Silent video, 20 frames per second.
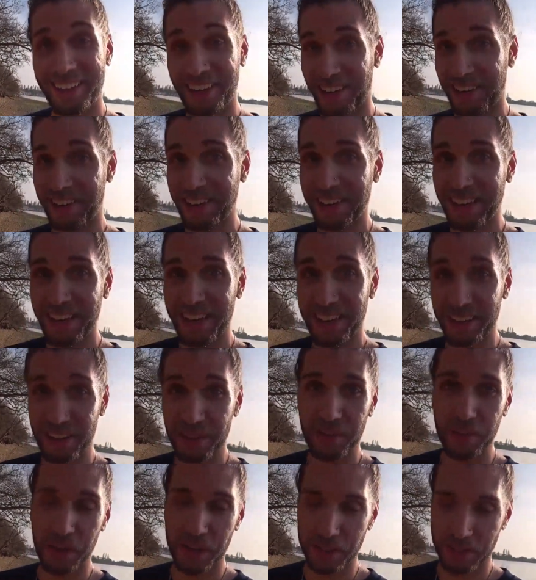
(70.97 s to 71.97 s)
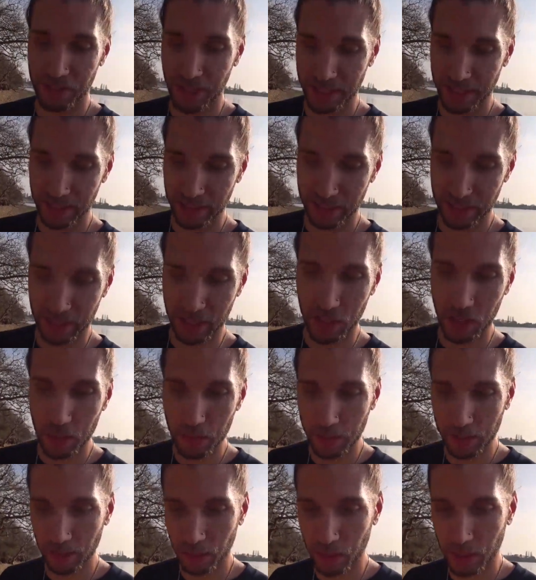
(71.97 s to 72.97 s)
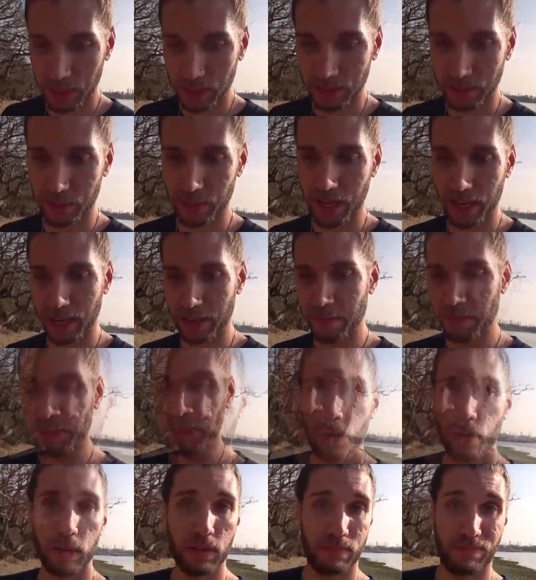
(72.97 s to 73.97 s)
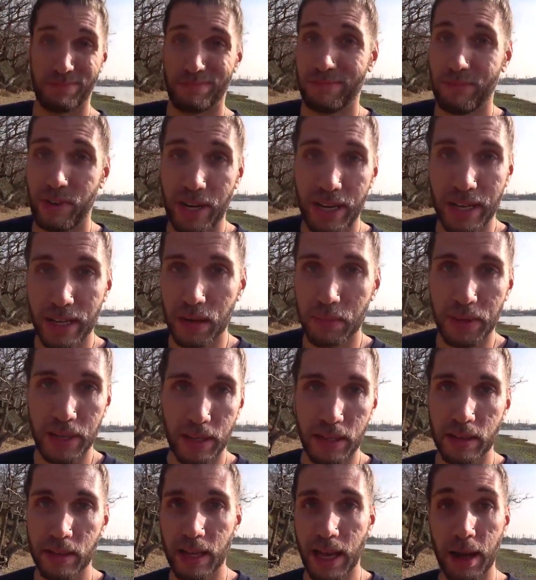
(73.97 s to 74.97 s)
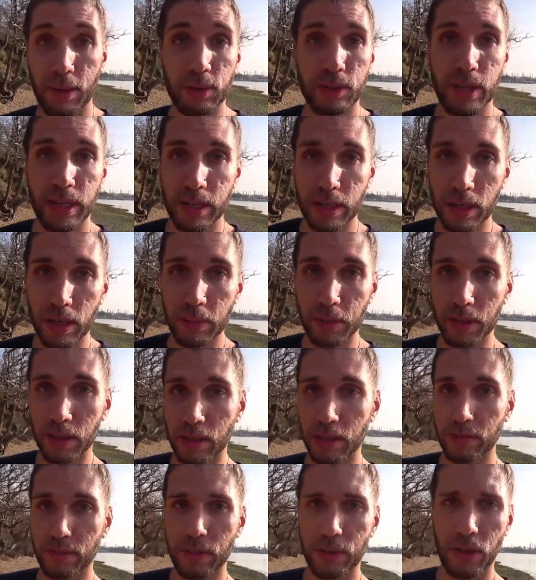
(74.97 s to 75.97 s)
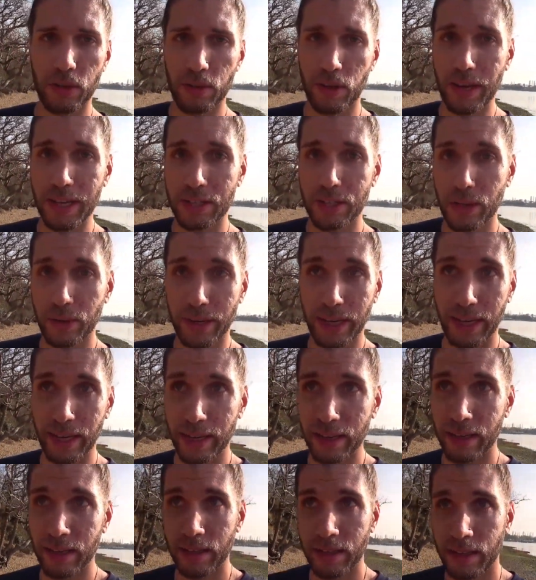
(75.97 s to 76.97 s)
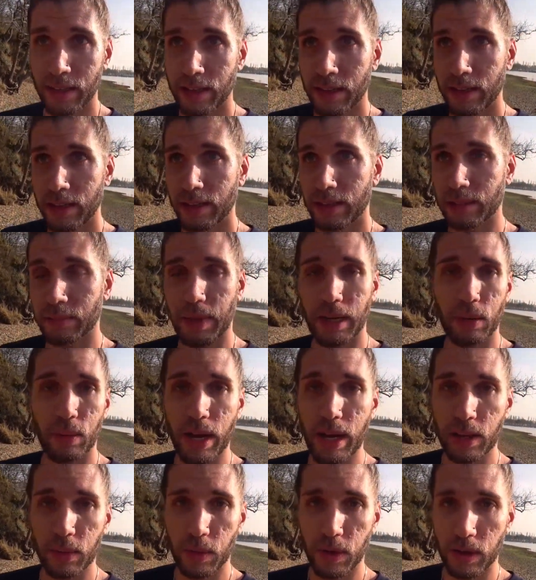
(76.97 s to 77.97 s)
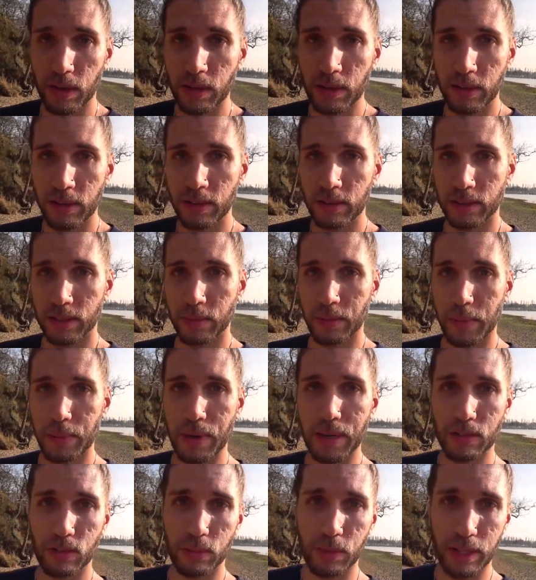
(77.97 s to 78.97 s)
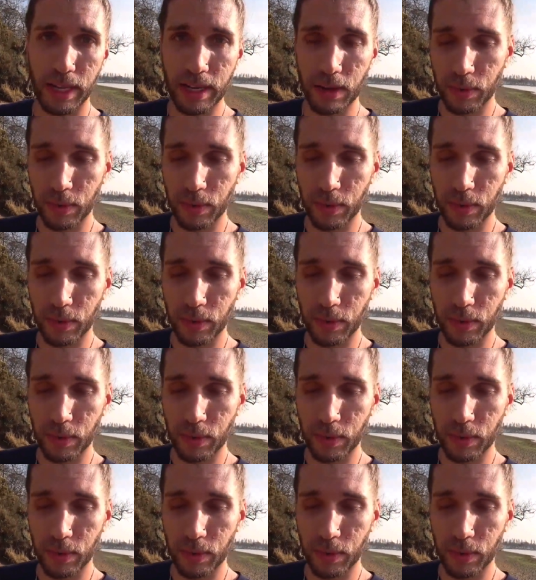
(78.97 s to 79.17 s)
you know you know the ones right the, the cubicle ones where really it can be outside a cubicle if you don't like doing it doesn't matter where you are it's going to be miserable